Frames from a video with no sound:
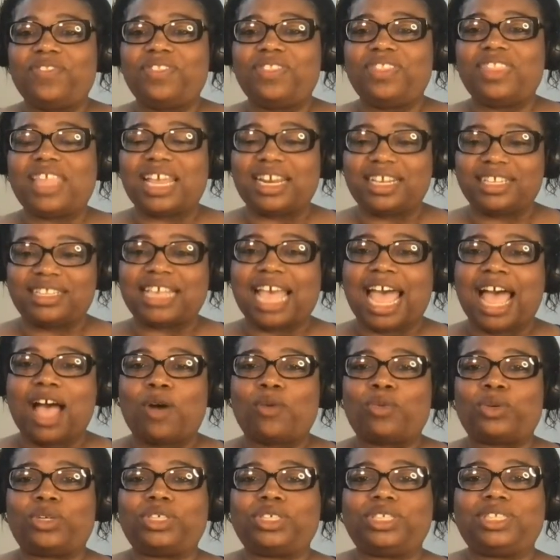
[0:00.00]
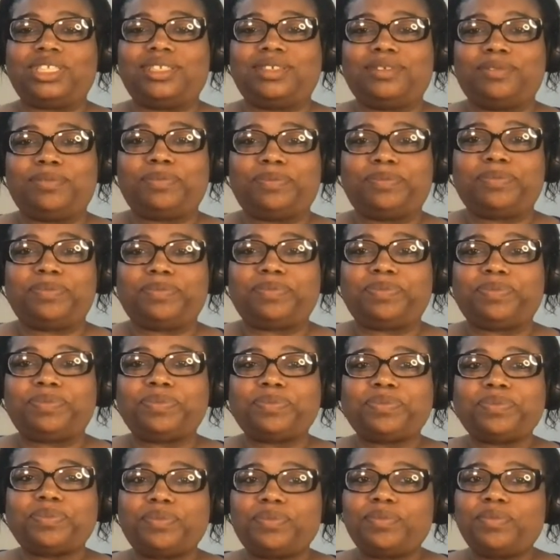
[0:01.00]
that is ours.
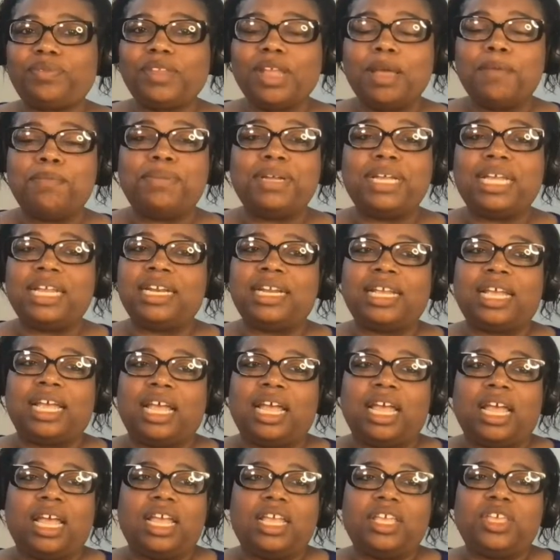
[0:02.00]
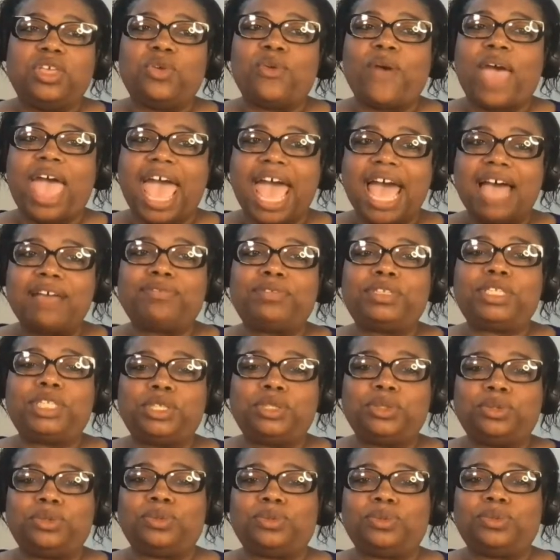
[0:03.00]
But you have
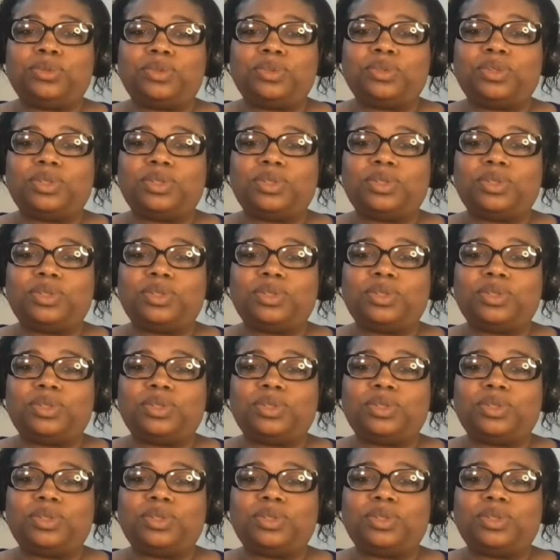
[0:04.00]
to,